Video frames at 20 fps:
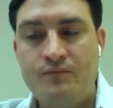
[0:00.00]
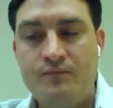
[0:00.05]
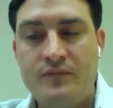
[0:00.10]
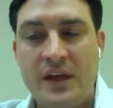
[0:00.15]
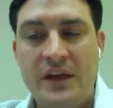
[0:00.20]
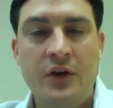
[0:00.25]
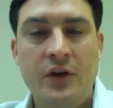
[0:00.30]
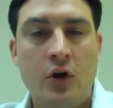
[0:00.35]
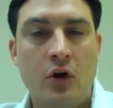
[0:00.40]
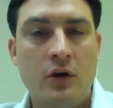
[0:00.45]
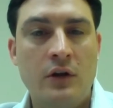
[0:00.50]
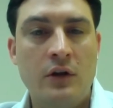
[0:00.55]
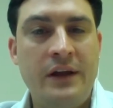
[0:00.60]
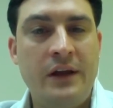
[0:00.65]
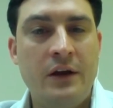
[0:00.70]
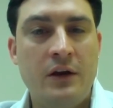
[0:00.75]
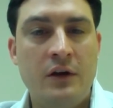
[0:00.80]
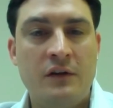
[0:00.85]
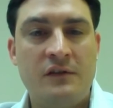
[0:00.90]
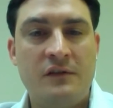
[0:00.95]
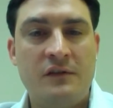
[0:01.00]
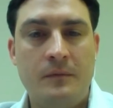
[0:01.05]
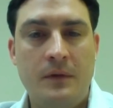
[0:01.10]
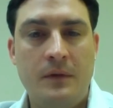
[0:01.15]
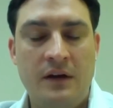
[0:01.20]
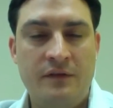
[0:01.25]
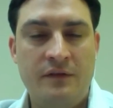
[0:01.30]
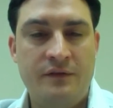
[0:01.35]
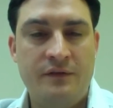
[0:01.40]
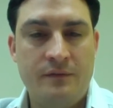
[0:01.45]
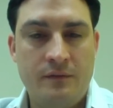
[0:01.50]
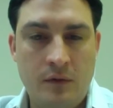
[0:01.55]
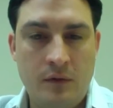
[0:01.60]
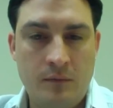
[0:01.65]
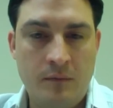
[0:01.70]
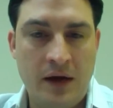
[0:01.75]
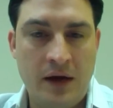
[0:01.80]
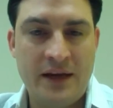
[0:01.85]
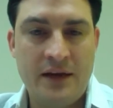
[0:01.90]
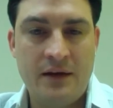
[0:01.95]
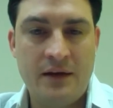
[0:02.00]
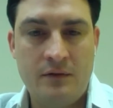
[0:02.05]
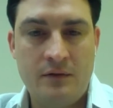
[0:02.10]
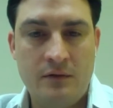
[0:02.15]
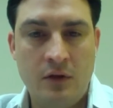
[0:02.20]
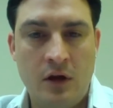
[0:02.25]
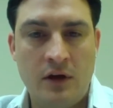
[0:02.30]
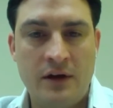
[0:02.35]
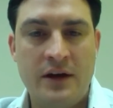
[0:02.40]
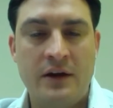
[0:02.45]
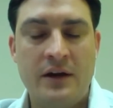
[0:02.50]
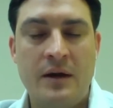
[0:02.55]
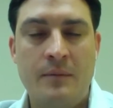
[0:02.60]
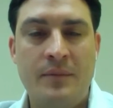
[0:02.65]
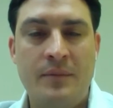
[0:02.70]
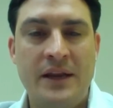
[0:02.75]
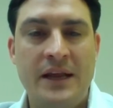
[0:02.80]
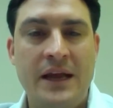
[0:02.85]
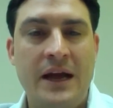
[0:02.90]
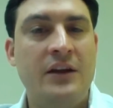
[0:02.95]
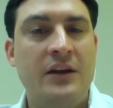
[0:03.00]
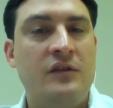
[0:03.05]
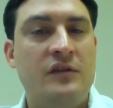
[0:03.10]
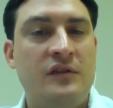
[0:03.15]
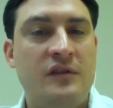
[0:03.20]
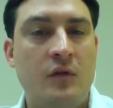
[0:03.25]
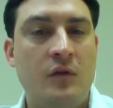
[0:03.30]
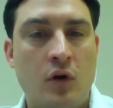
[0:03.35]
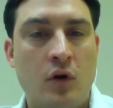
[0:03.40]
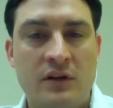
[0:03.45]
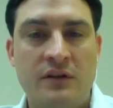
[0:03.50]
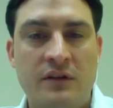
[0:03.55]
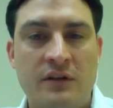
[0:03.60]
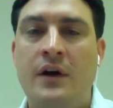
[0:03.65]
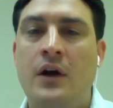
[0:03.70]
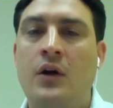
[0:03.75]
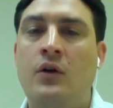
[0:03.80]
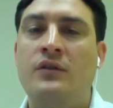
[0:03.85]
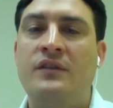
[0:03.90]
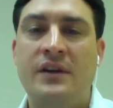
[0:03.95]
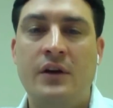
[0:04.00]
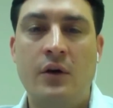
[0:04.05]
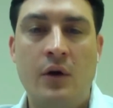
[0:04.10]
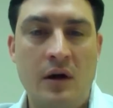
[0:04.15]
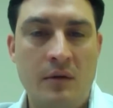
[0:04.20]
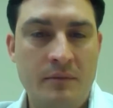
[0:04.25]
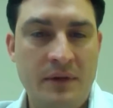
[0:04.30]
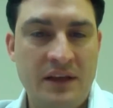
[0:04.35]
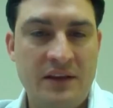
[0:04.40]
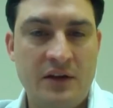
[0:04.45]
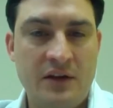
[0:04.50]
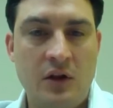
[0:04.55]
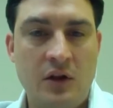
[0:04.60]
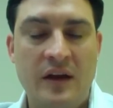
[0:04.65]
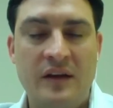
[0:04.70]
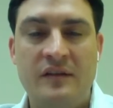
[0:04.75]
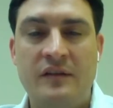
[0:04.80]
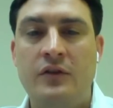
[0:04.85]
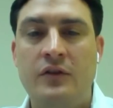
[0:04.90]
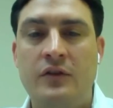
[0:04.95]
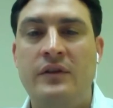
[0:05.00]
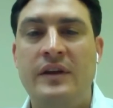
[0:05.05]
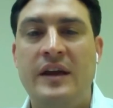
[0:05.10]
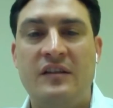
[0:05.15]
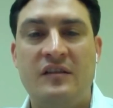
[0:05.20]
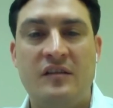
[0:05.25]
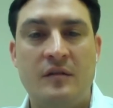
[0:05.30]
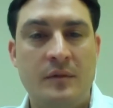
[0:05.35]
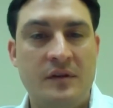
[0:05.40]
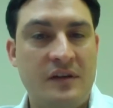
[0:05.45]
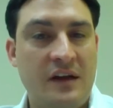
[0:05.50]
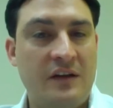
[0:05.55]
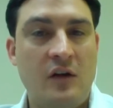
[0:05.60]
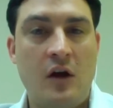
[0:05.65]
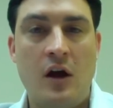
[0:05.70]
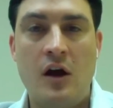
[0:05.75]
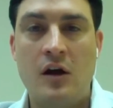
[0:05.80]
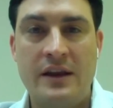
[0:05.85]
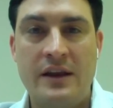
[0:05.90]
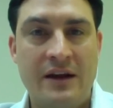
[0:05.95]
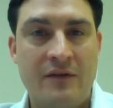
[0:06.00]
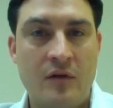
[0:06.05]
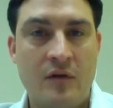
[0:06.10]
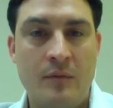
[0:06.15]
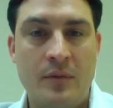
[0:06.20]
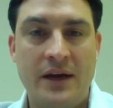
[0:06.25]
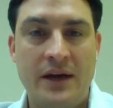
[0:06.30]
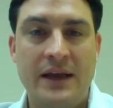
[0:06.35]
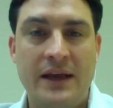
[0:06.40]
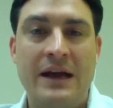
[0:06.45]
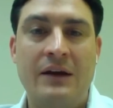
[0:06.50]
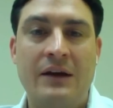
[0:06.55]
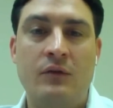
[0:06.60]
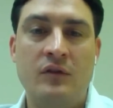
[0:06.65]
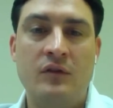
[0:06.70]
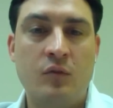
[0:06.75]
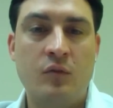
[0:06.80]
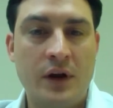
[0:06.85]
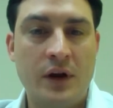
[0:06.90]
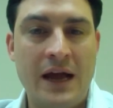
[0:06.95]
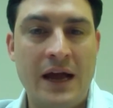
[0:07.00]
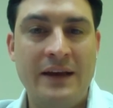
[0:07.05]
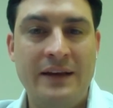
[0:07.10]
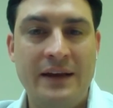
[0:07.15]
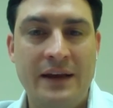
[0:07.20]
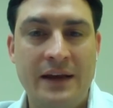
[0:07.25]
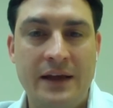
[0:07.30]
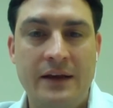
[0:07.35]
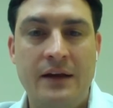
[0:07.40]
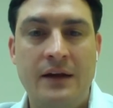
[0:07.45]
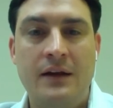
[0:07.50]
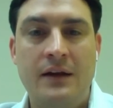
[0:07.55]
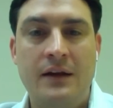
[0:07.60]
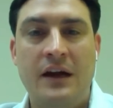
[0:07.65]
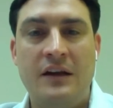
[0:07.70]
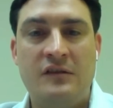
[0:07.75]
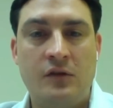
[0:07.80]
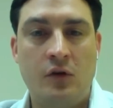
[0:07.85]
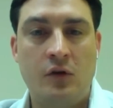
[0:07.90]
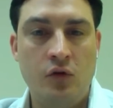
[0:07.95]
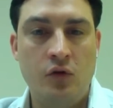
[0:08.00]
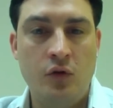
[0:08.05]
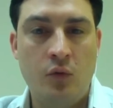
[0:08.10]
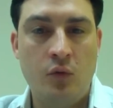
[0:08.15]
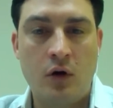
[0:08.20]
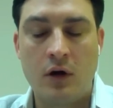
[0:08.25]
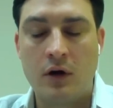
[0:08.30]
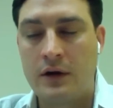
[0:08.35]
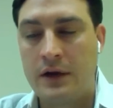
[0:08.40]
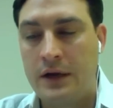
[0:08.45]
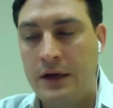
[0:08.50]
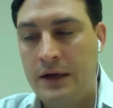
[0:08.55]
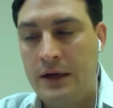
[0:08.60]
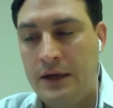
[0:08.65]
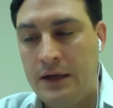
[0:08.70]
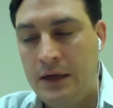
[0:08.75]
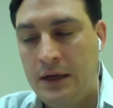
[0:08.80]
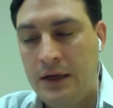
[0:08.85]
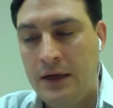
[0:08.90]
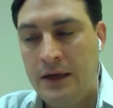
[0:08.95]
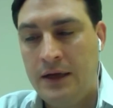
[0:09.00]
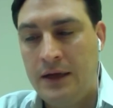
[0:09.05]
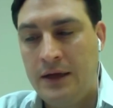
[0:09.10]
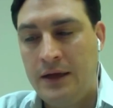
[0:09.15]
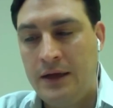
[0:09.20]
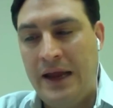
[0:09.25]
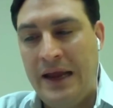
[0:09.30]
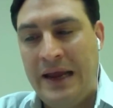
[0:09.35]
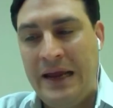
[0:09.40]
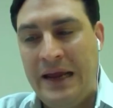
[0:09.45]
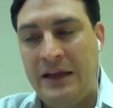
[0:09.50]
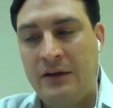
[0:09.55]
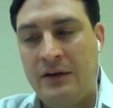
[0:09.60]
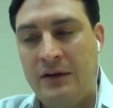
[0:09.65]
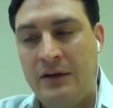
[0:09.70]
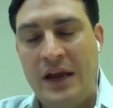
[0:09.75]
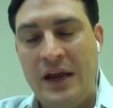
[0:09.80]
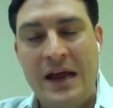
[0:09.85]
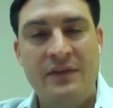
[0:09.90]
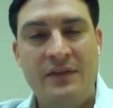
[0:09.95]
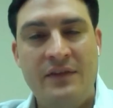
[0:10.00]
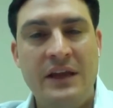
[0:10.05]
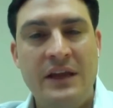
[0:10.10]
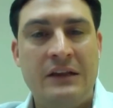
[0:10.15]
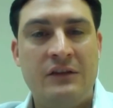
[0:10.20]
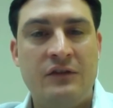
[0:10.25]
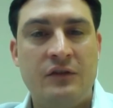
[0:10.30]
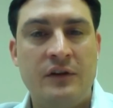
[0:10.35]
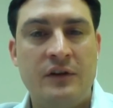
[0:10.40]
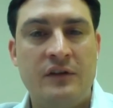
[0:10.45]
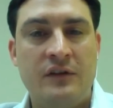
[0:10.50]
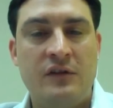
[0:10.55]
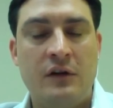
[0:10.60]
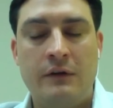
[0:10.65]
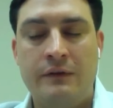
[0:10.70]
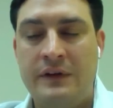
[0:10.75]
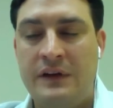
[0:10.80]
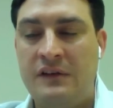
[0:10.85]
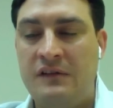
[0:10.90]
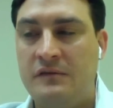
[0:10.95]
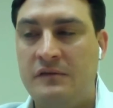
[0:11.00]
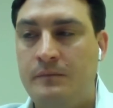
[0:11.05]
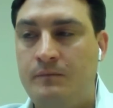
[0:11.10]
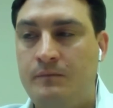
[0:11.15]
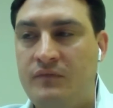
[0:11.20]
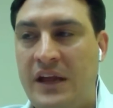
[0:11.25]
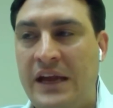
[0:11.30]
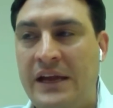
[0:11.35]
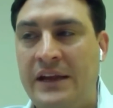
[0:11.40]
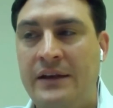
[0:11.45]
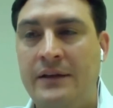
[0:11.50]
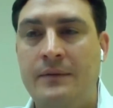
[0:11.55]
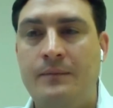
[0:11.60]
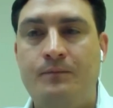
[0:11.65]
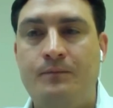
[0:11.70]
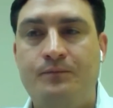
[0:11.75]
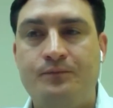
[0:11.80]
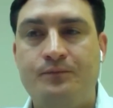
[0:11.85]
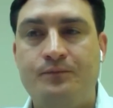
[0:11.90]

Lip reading: in the early years of my lawn care company, I used to work the phones and go out and meet the clients and do the estimates. I talked to everybody. That was what I did. I sold the work. And we had the answering service. And